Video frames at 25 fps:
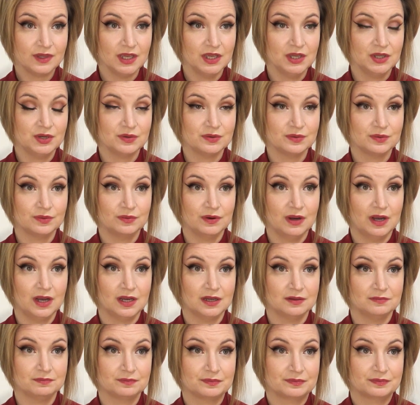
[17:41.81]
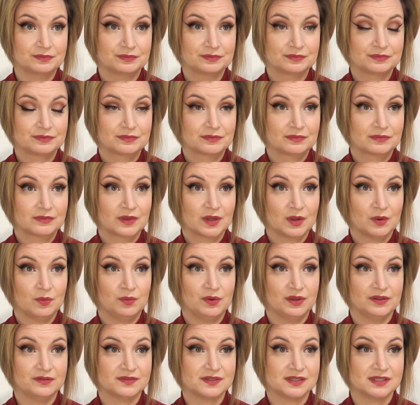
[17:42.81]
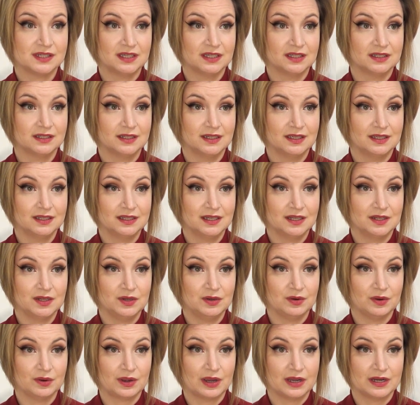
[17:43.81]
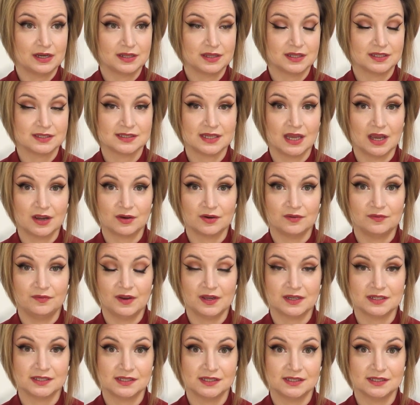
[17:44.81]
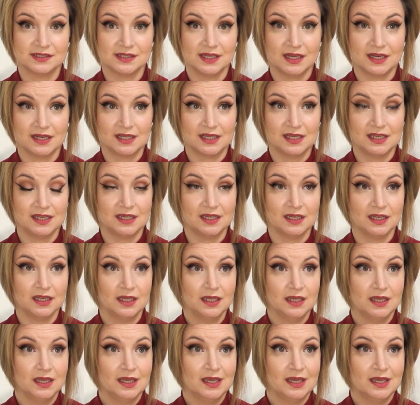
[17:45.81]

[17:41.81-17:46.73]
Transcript: you know, we've seen, you know, kind of the sacrifices that he